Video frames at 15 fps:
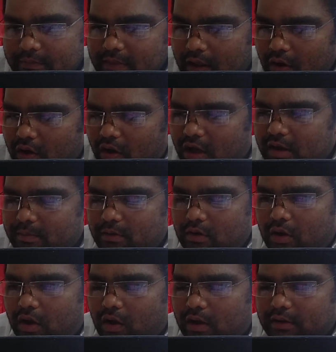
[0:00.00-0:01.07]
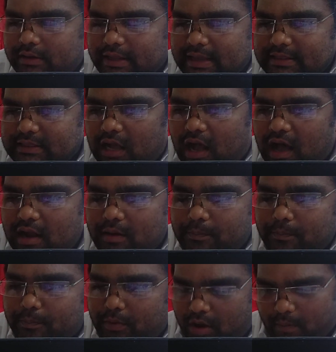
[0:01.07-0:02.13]
the lower teeth
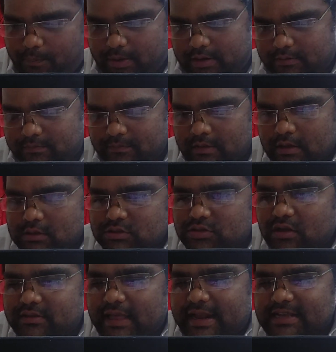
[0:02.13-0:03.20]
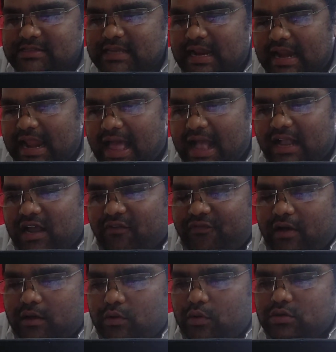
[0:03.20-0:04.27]
are proper, so there is a lack of
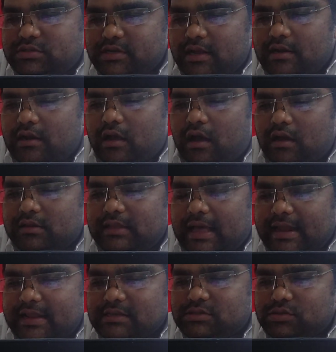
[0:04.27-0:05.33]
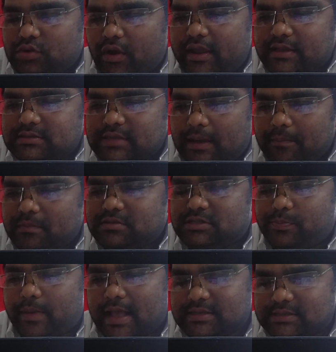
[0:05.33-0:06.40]
occlusion or there is showing some
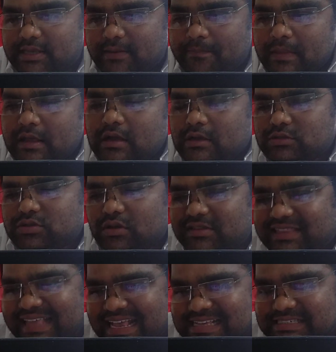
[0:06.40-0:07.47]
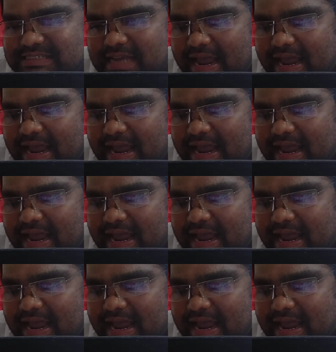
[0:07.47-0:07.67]
spacing. So this